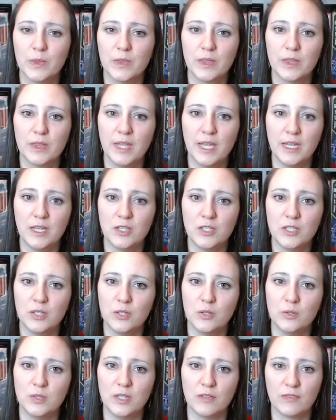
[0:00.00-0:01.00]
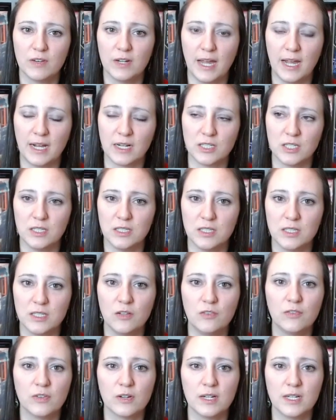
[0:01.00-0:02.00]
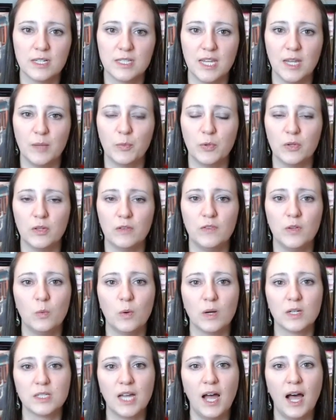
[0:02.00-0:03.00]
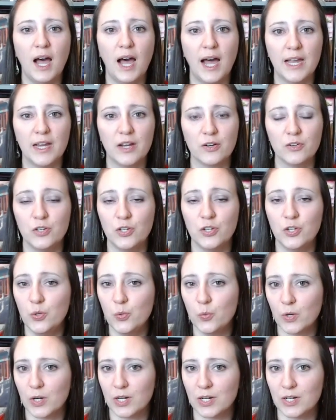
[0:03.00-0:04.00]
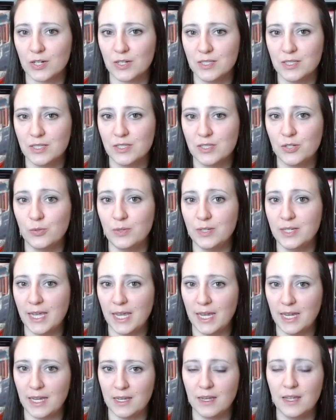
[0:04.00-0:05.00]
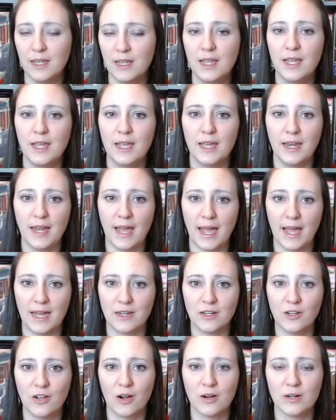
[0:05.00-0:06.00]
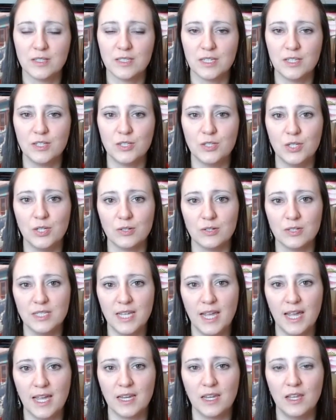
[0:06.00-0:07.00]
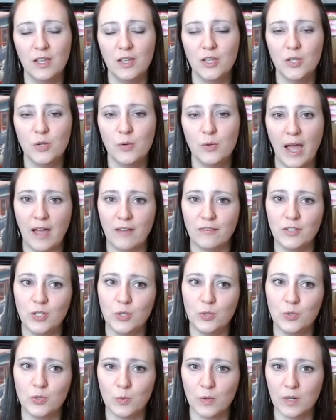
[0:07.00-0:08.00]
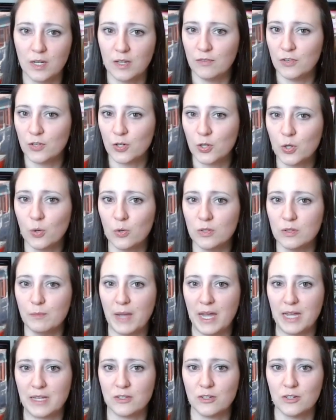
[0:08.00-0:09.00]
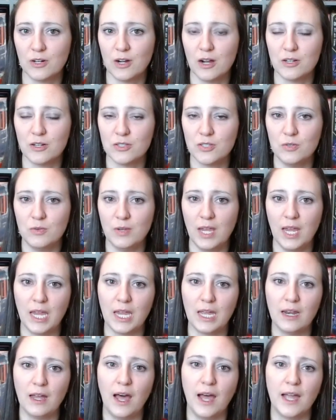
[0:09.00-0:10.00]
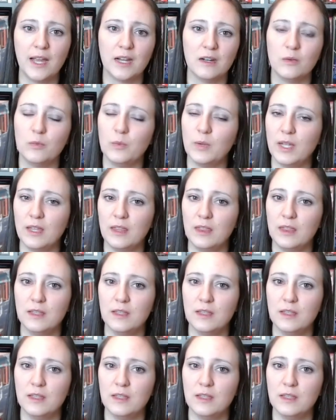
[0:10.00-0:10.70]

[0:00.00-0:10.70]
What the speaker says: they can do different actions. So for example, if you want to hire new workers to gain and add cards into your deck, you have to use one of your gold master cards. You can't hire with the